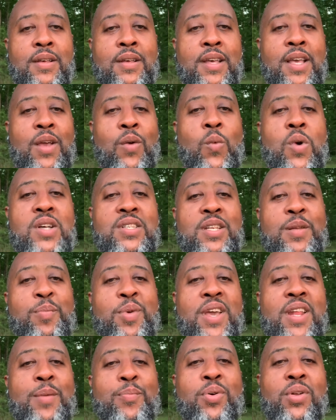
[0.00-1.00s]
It wasn't
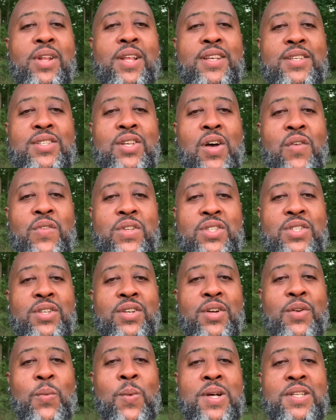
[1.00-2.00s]
being a police
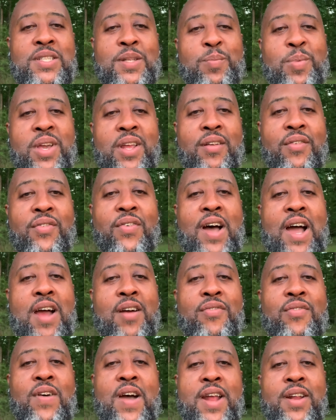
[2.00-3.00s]
officer. It wasn't being a
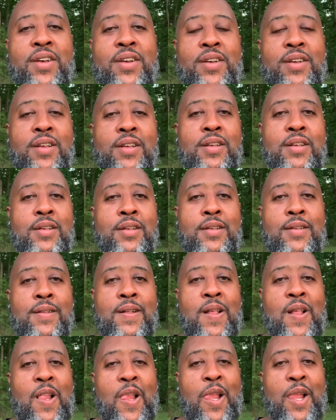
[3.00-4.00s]
firefighter.
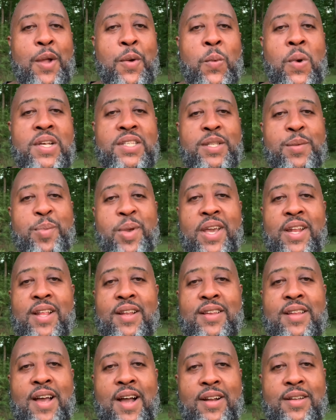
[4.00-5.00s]
It wasn't being a
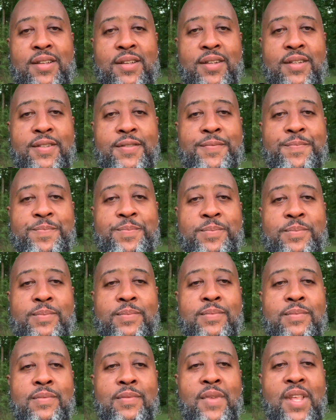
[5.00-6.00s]
doctor.
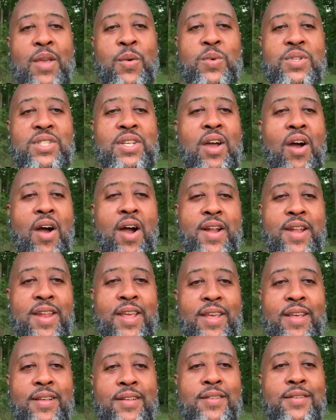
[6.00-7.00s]
It was
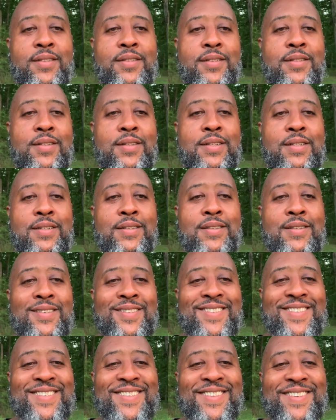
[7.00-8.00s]
gardening.
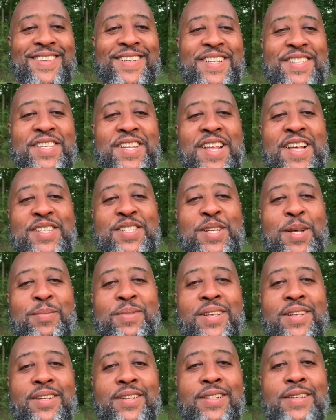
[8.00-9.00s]
Isn't that
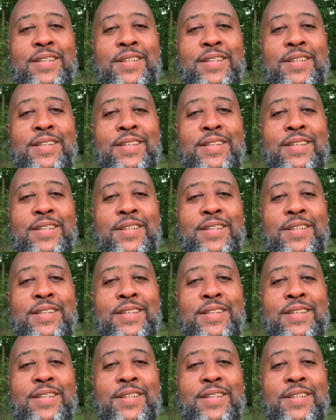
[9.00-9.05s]
something?